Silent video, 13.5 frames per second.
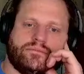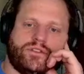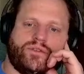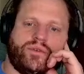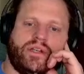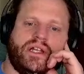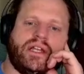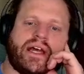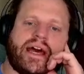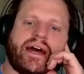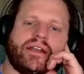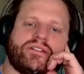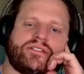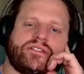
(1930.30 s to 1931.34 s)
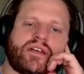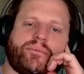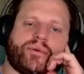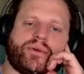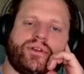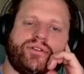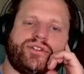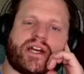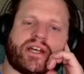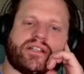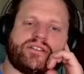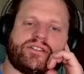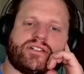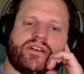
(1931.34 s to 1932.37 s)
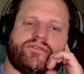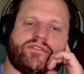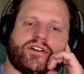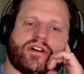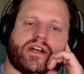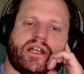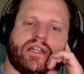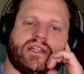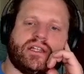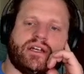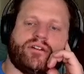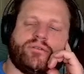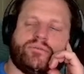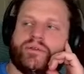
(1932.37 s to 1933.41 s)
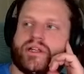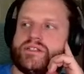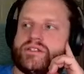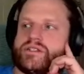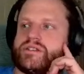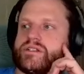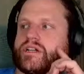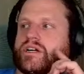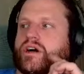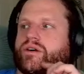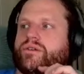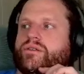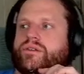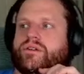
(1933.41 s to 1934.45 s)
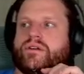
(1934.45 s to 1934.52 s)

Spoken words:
Do we need to add a step where you check to see if there are any legal places to go?